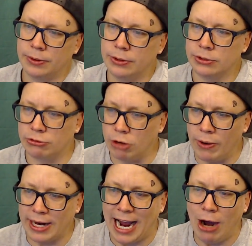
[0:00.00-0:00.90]
There's
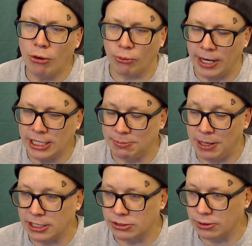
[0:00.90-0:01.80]
growing outrage
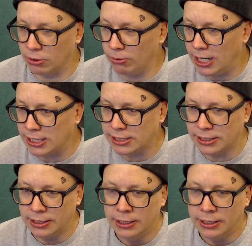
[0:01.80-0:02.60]
about his arrest.